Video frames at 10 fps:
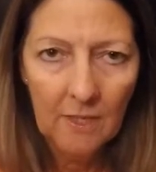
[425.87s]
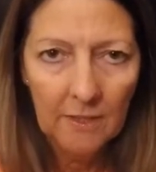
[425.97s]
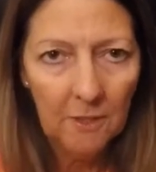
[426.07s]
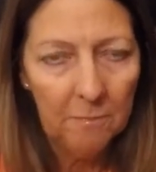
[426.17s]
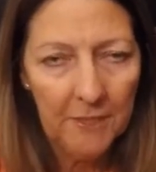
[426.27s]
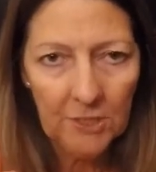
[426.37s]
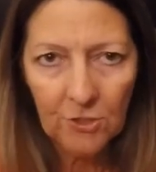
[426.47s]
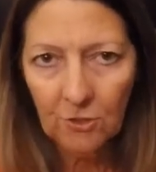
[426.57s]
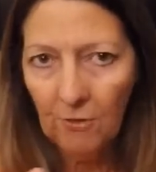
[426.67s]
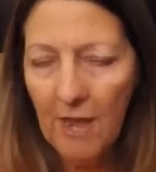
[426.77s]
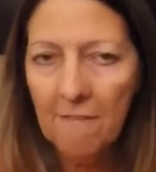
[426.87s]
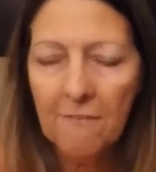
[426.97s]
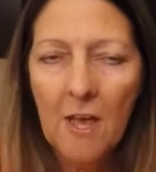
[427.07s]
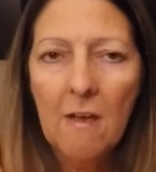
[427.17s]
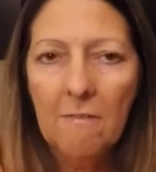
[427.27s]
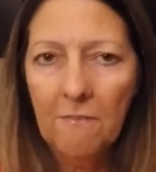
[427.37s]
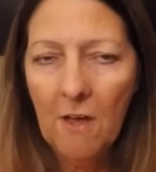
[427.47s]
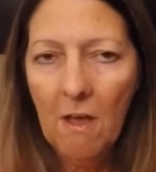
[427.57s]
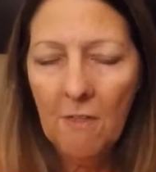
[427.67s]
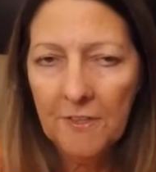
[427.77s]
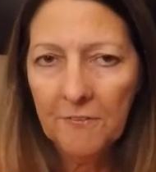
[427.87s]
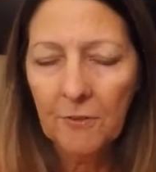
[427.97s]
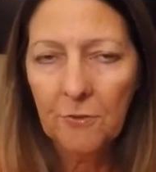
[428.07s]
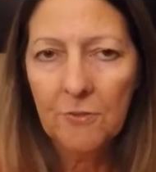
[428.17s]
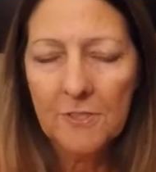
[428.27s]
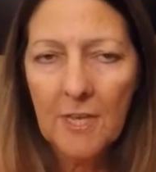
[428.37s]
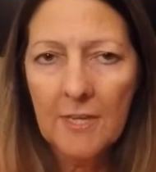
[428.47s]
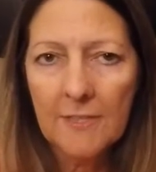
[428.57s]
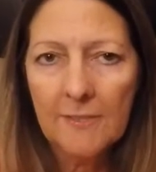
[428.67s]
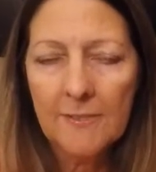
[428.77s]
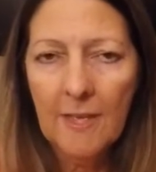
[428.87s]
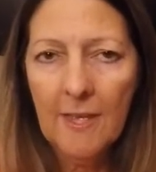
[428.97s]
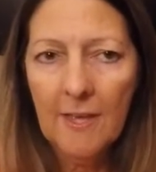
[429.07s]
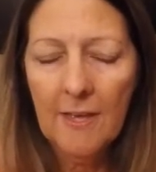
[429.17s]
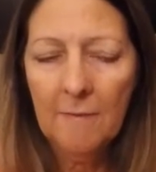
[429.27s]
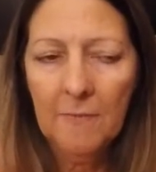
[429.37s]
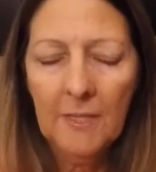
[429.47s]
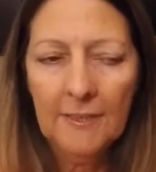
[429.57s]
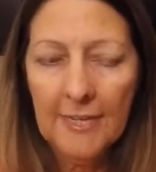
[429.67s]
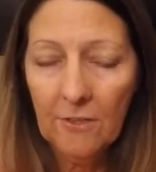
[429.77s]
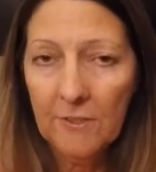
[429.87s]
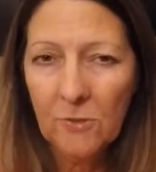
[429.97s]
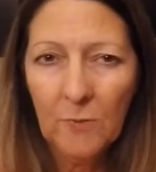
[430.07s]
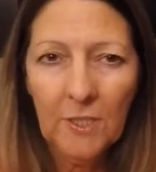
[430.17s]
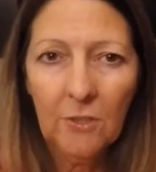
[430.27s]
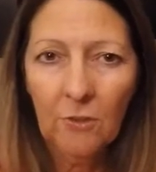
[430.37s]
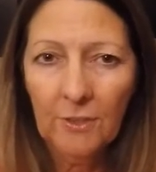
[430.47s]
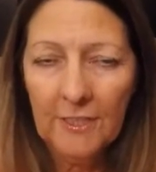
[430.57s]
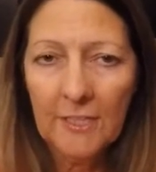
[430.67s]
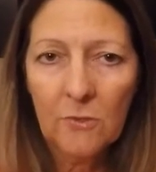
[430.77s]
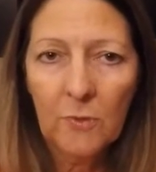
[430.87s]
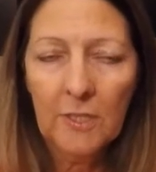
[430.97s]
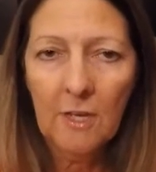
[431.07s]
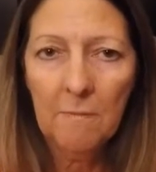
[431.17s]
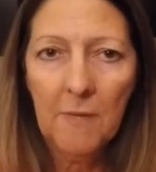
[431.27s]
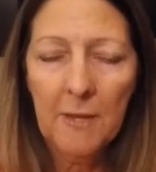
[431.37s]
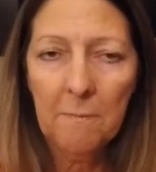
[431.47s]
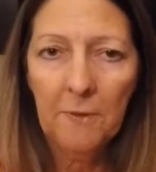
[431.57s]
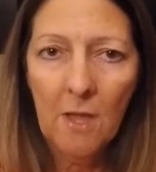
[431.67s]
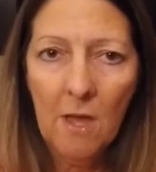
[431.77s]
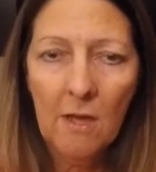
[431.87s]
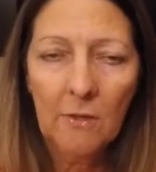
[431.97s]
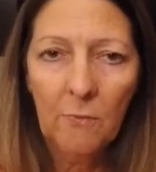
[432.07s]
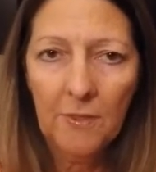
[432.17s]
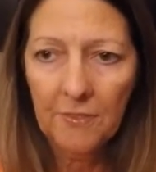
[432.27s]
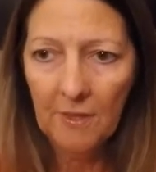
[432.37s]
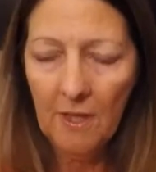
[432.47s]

little picture graph of all the different cruise lines later this week, early next week on my blog with